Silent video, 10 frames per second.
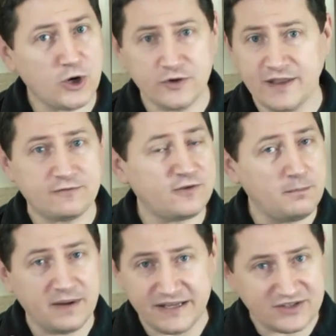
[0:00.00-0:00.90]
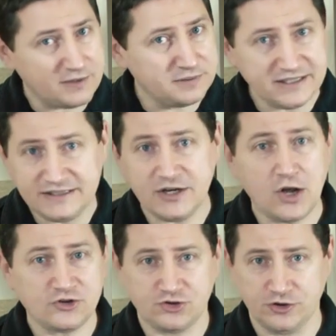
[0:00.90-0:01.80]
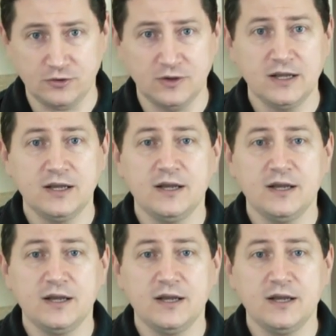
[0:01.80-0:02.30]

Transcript: heard that from, but it's completely not true.